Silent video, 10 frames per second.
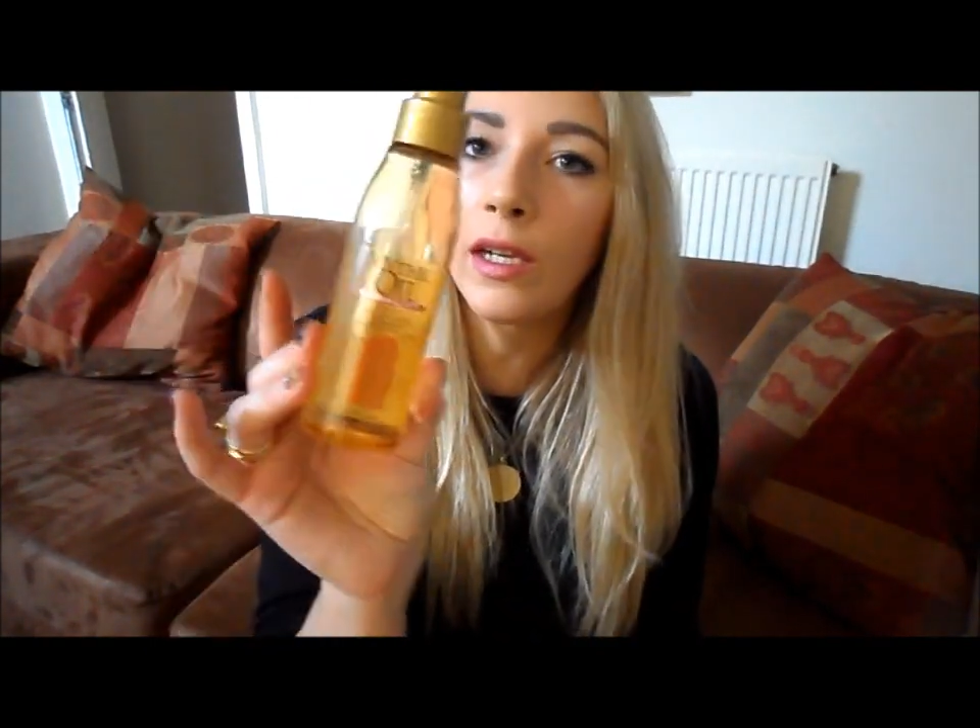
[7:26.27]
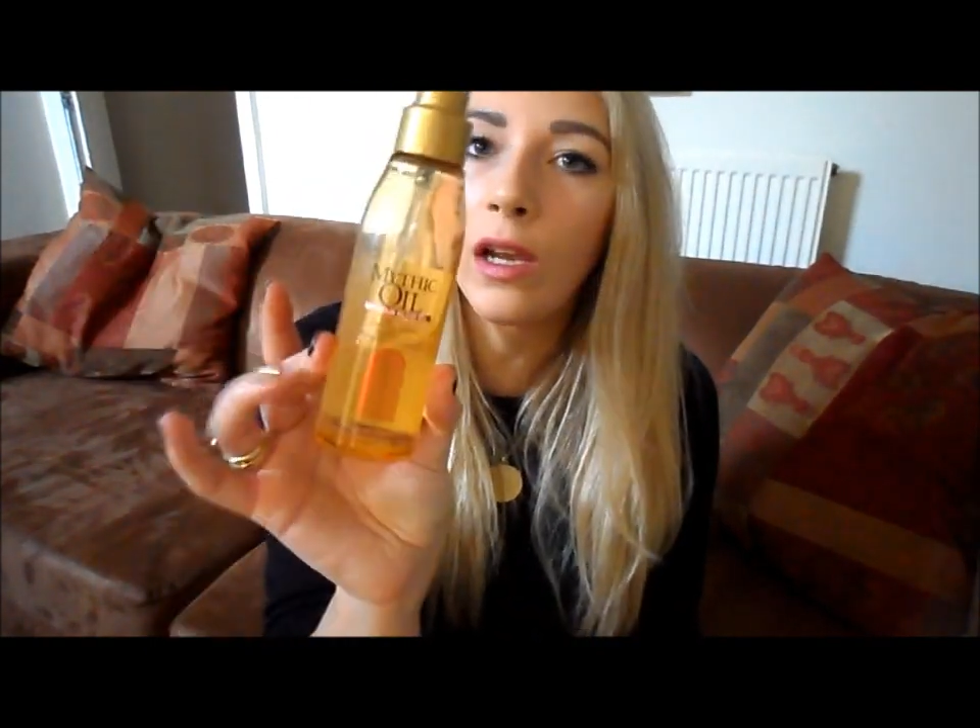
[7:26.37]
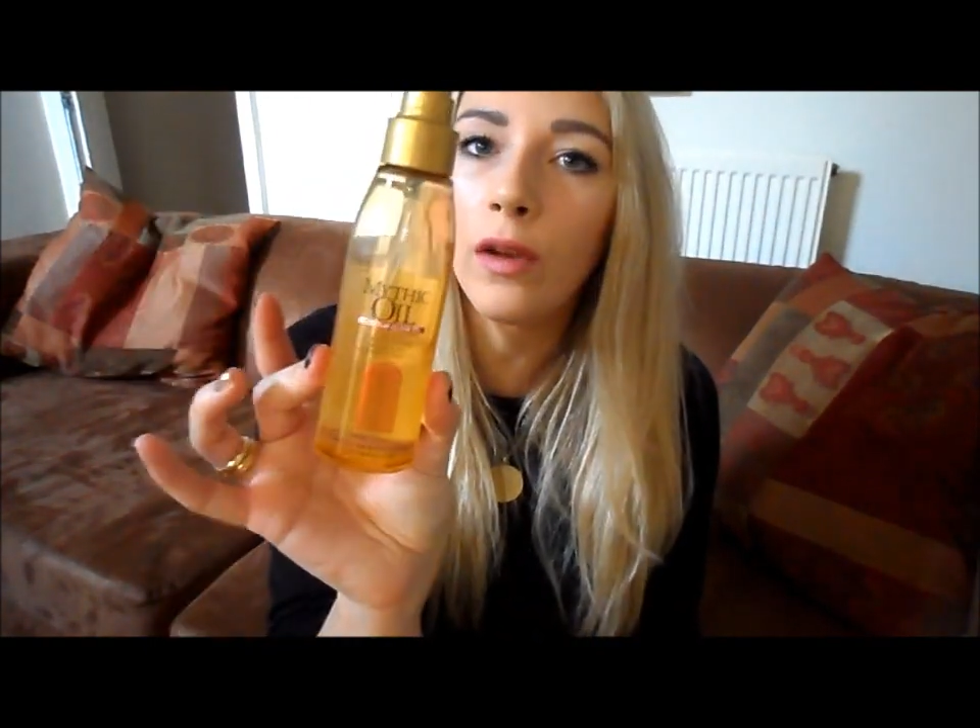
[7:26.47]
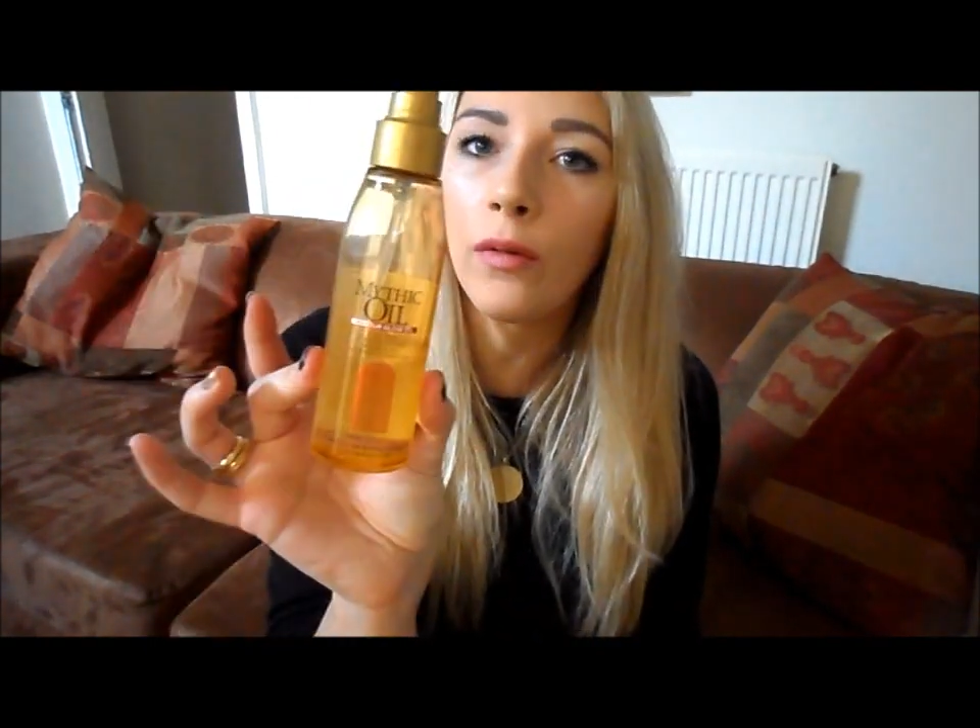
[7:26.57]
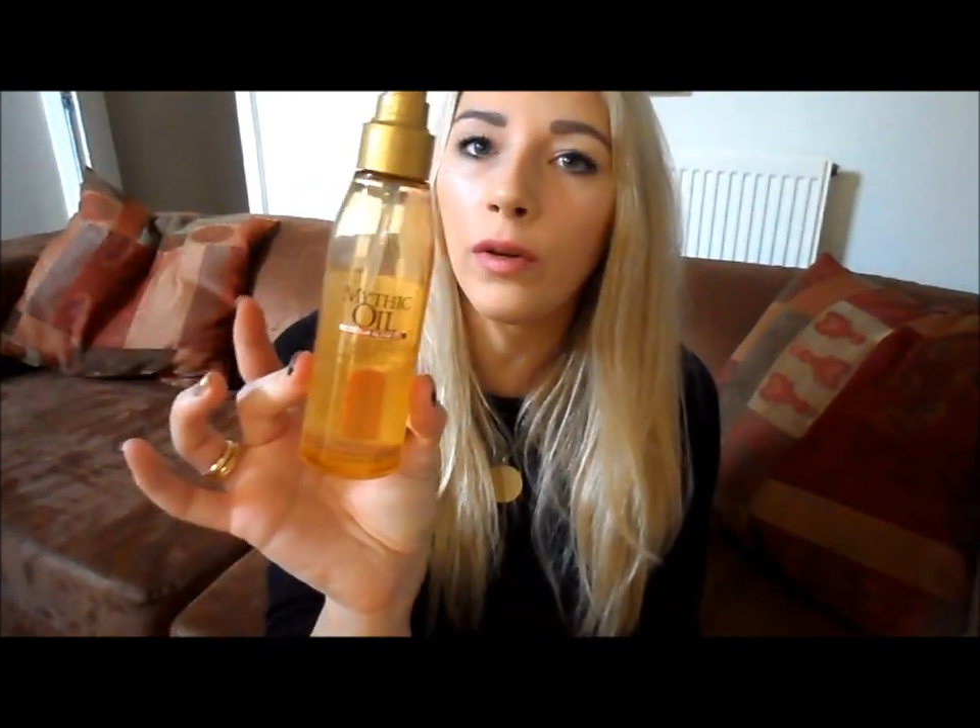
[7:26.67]

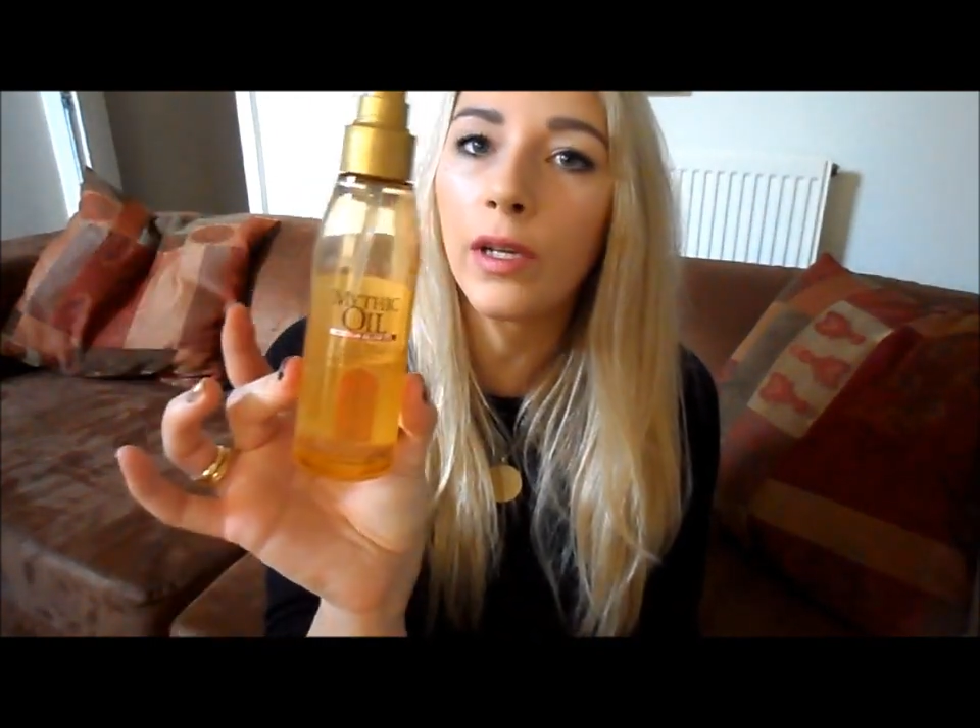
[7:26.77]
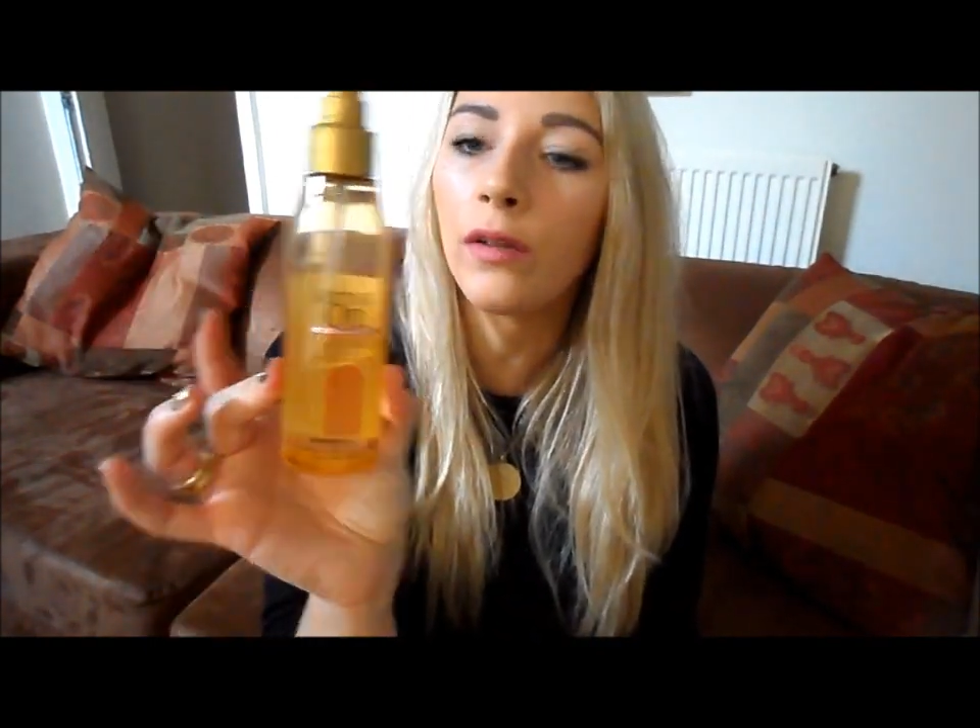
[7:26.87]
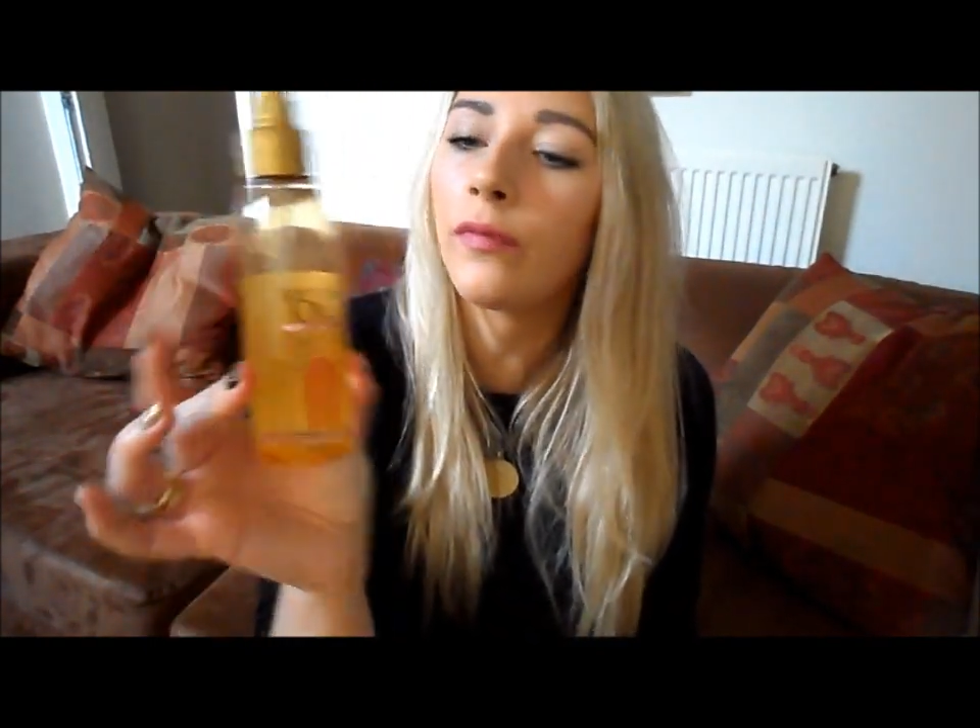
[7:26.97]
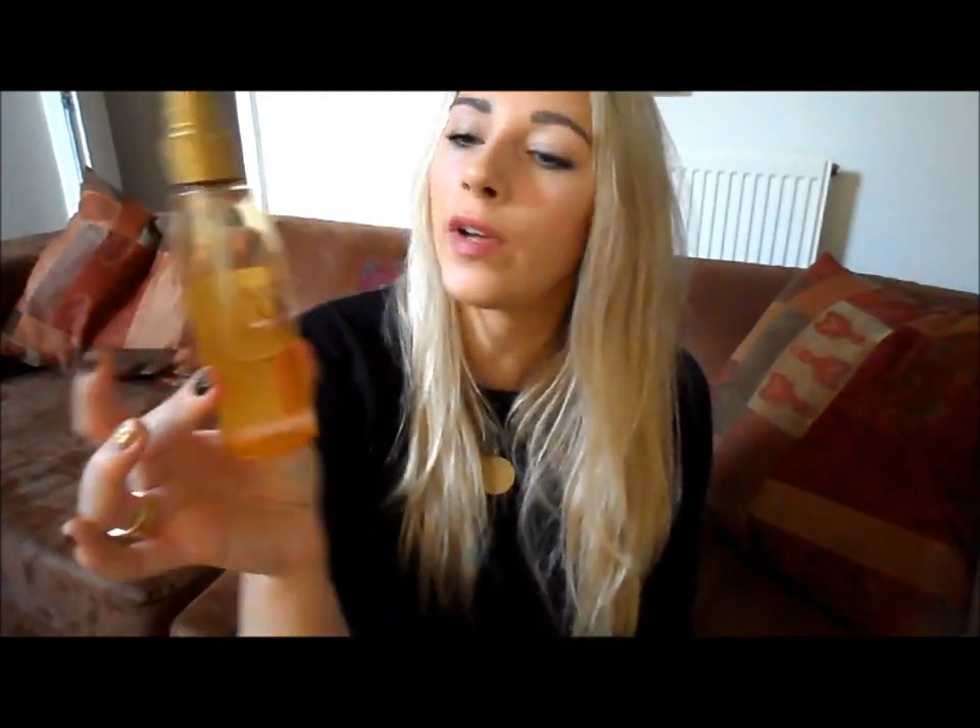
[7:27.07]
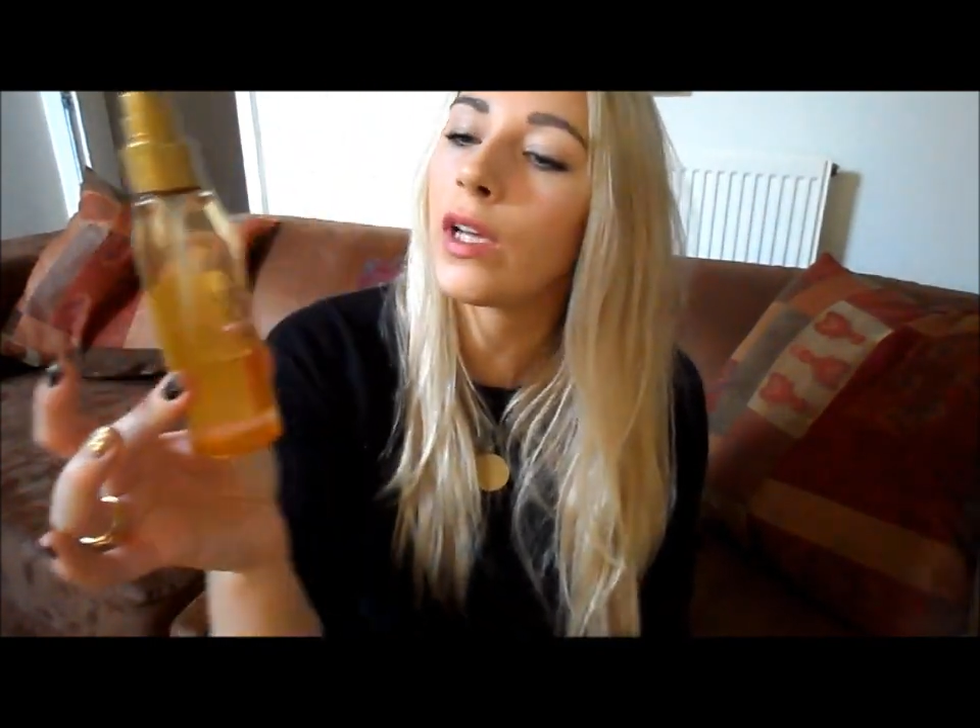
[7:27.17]
Glow
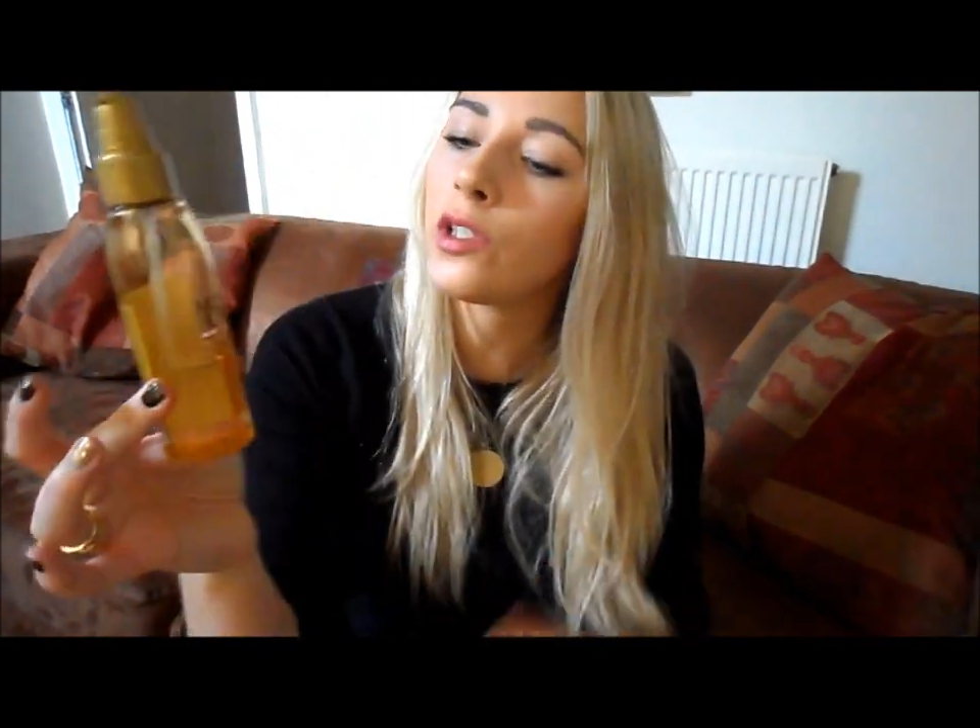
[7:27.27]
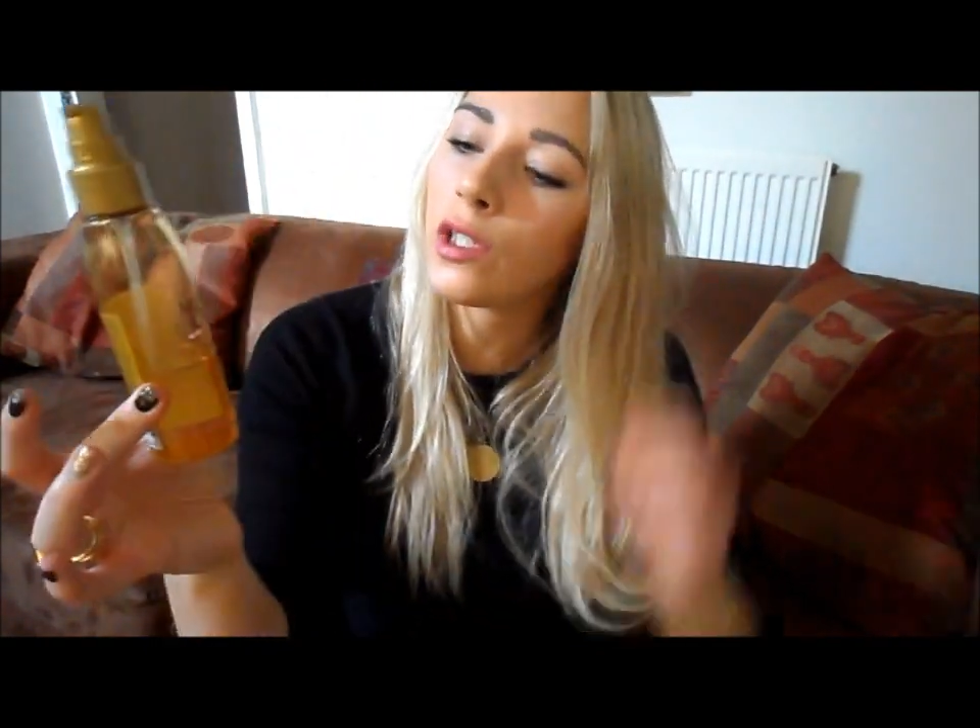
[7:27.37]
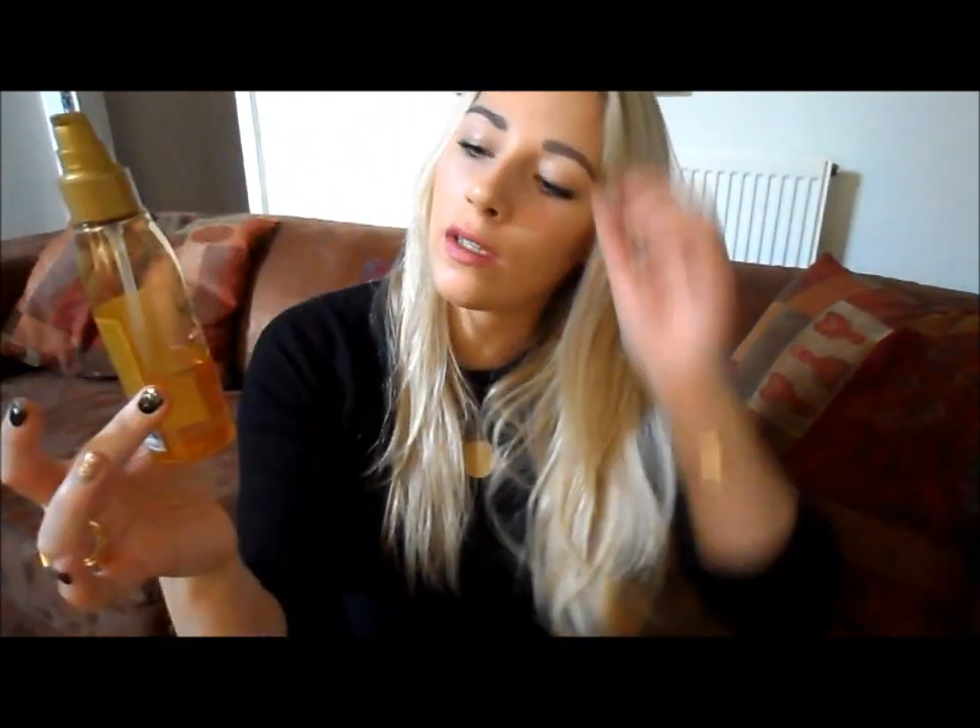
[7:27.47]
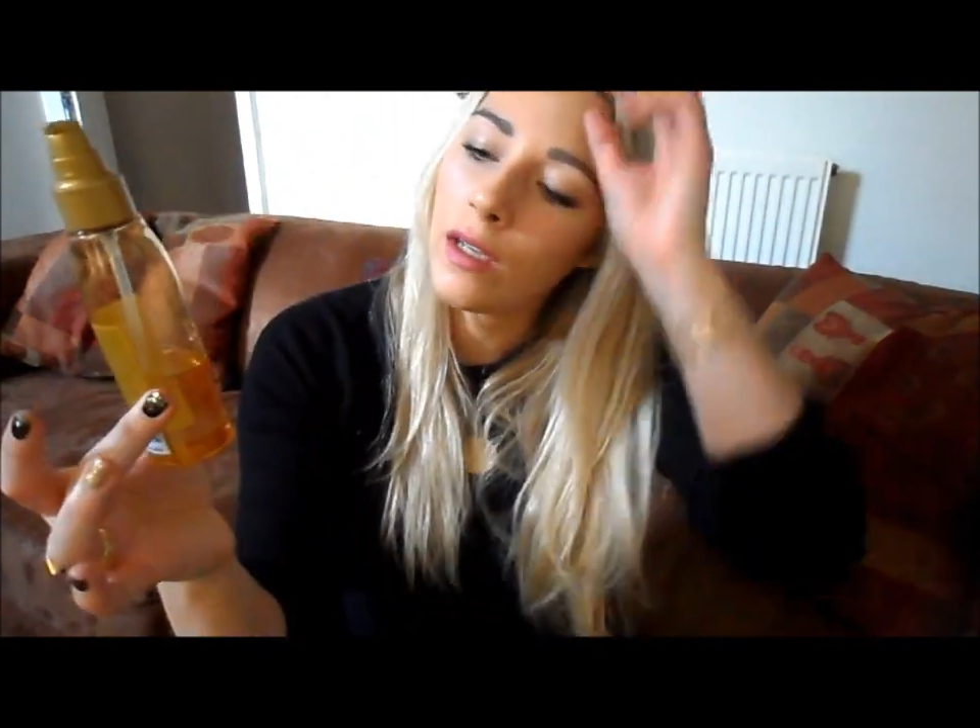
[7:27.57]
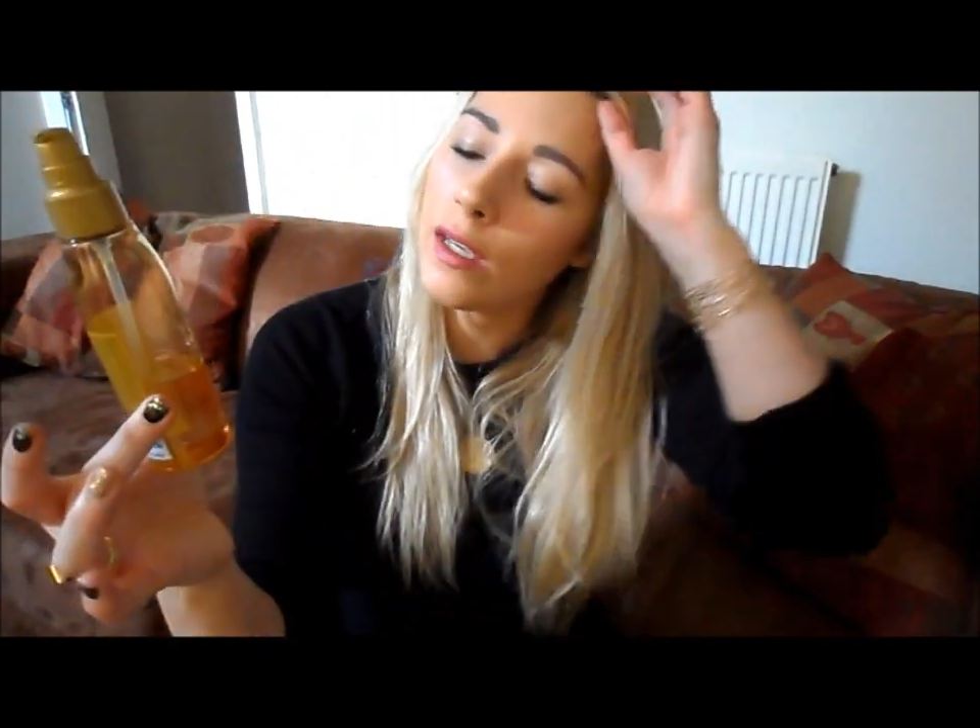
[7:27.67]
Oil
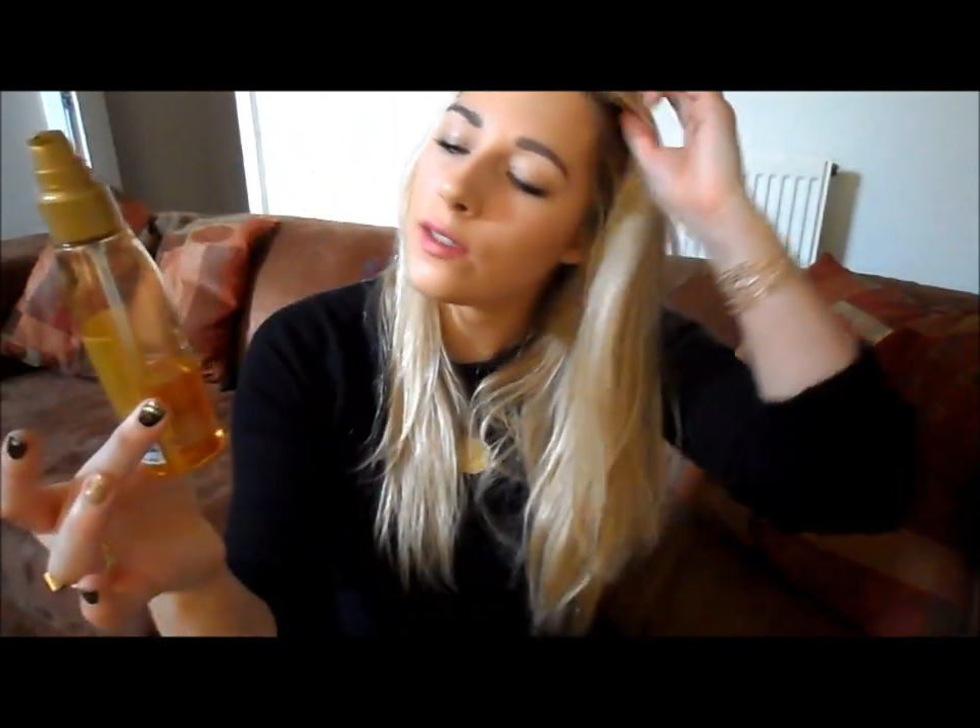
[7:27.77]
version,